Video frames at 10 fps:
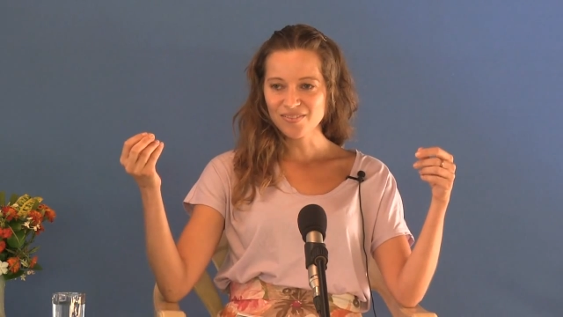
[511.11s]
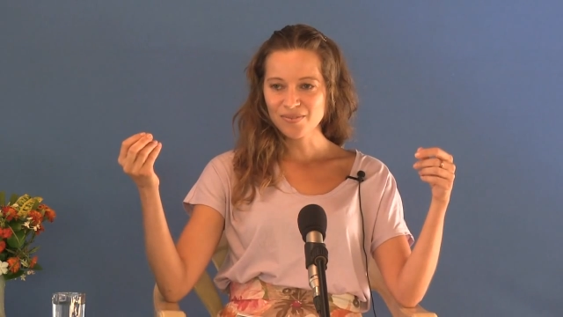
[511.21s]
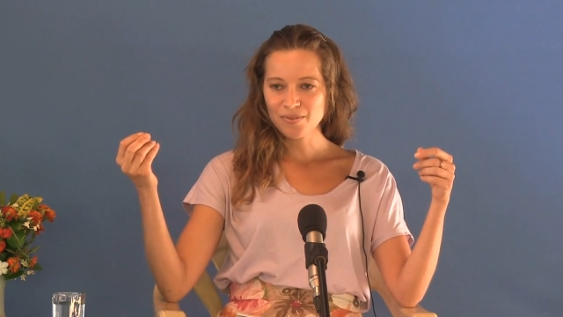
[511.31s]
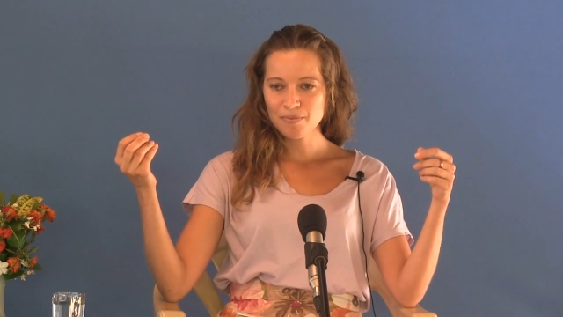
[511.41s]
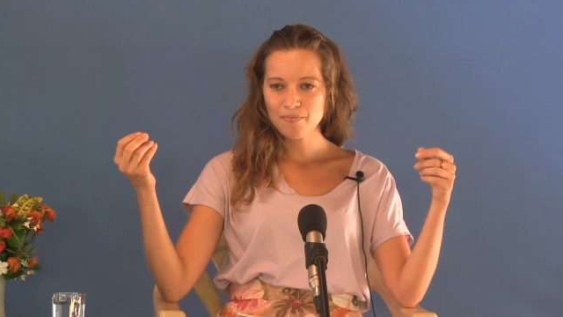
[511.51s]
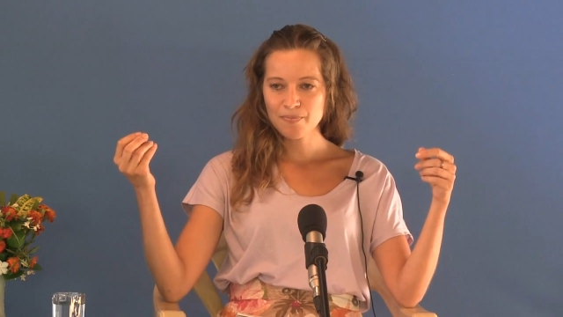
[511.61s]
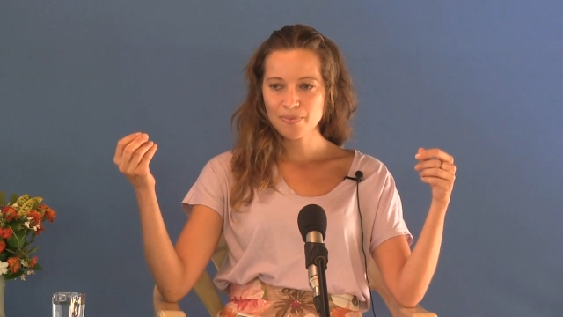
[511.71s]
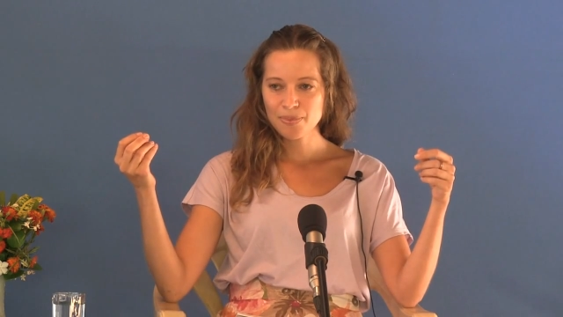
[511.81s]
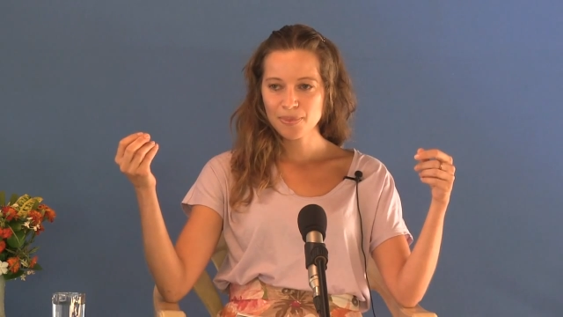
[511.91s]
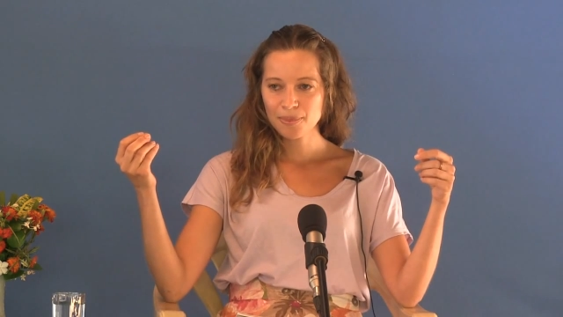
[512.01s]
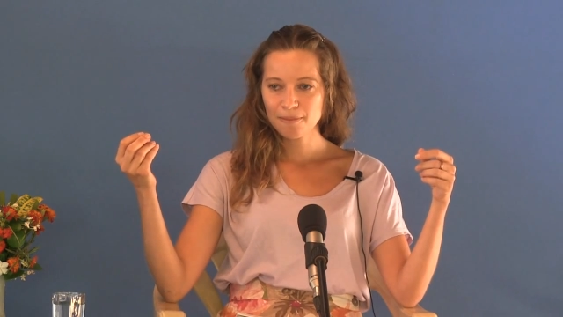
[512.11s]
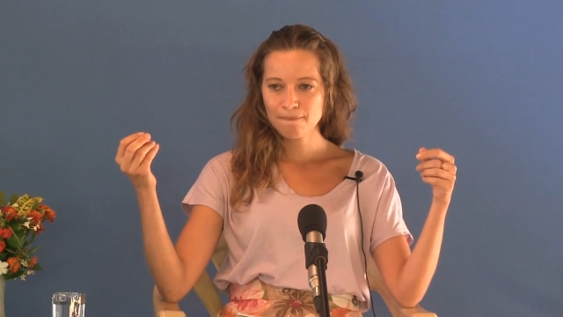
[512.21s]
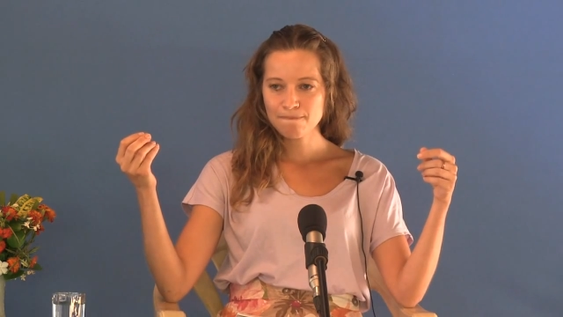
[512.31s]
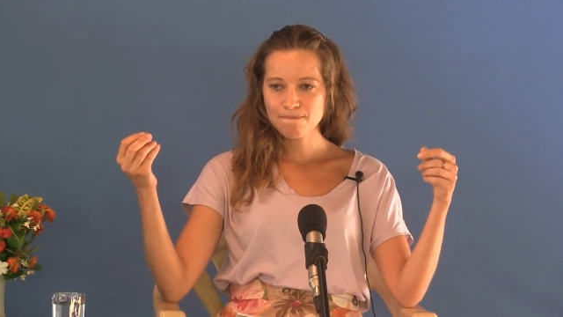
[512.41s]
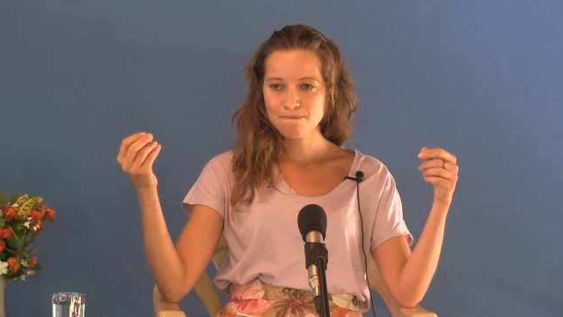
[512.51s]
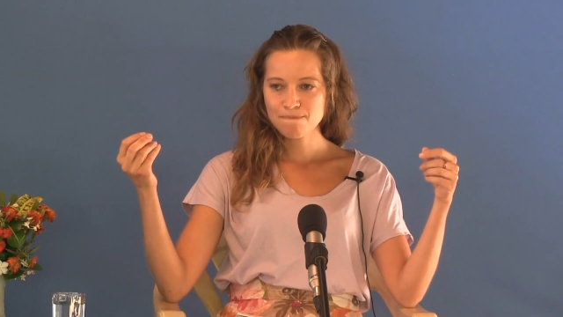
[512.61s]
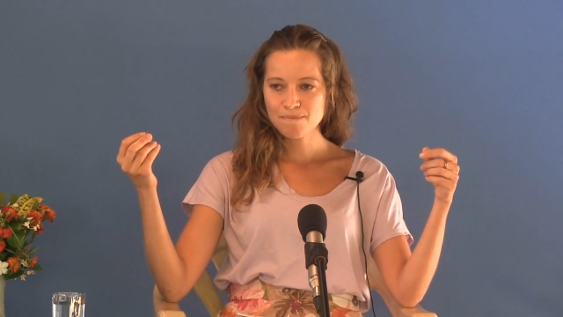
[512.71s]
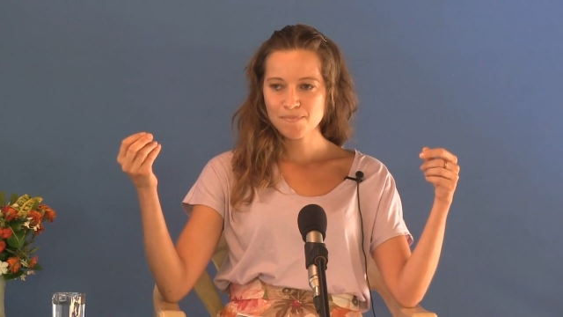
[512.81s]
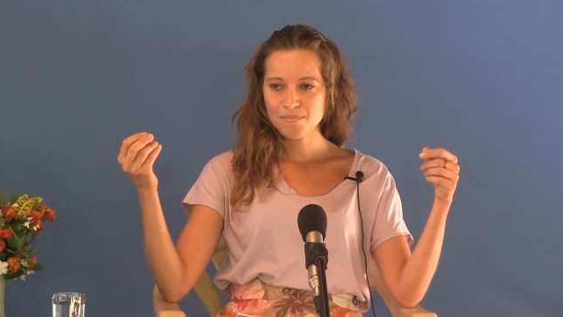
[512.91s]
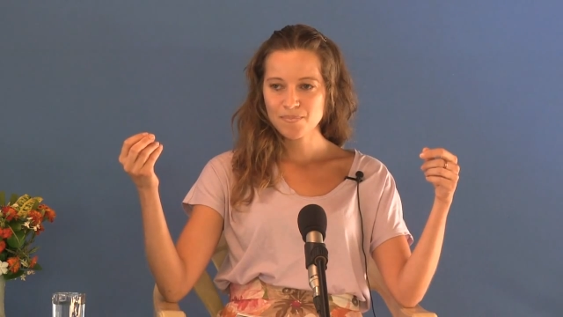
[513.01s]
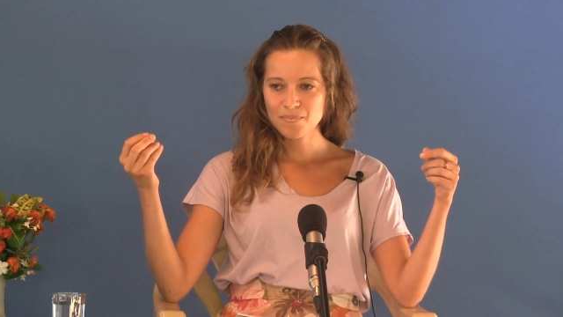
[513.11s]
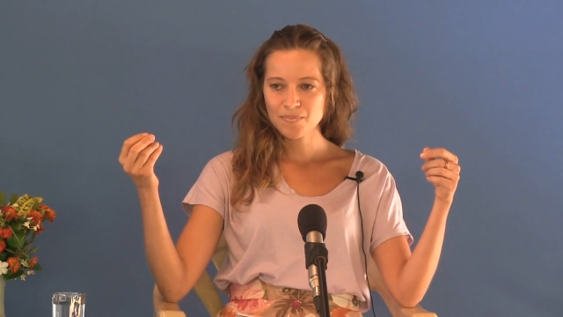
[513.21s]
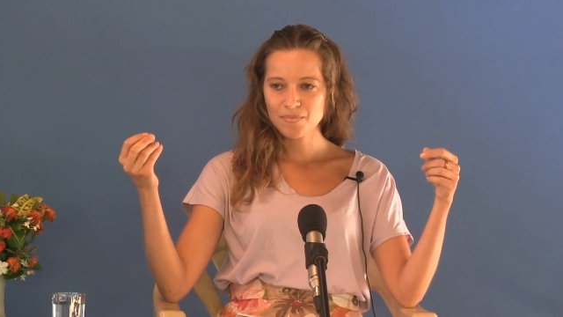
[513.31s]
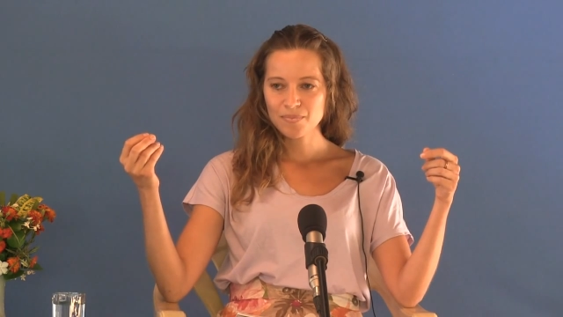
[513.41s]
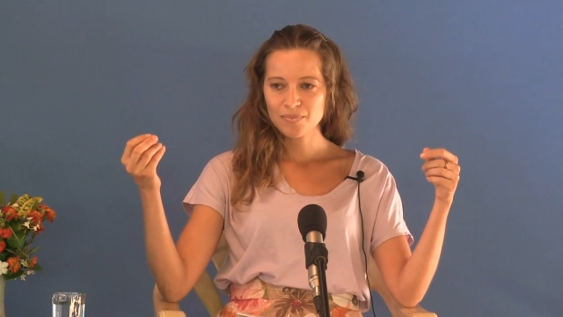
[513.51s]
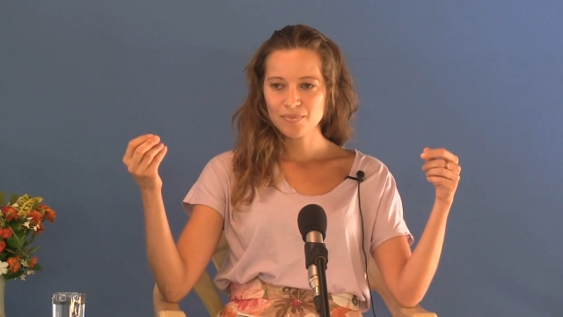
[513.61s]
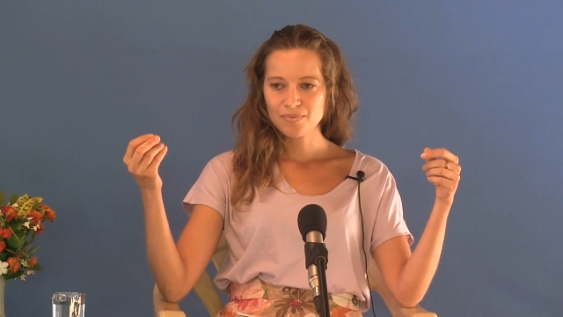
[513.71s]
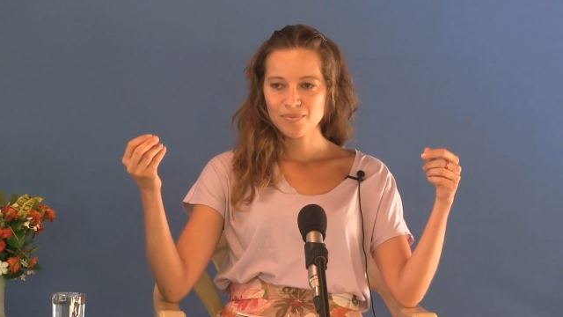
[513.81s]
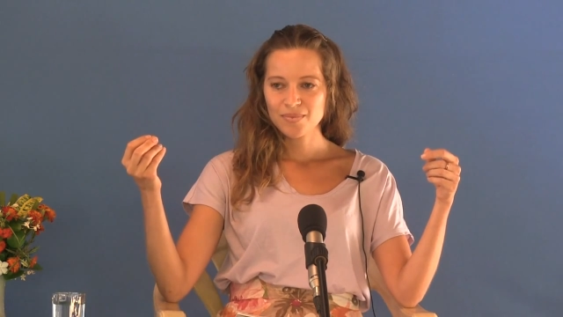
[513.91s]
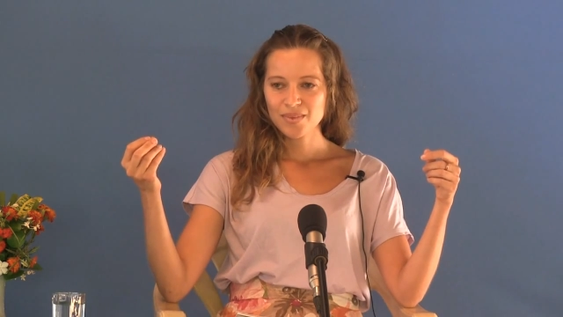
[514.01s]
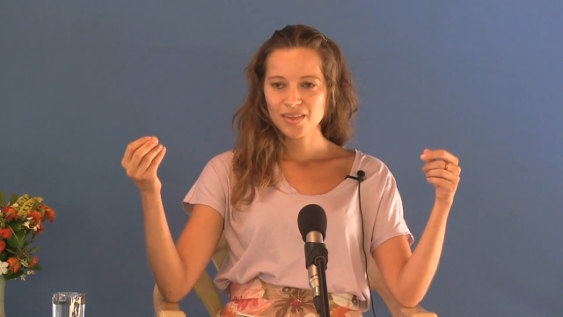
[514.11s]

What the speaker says: No one is speaking in this clip.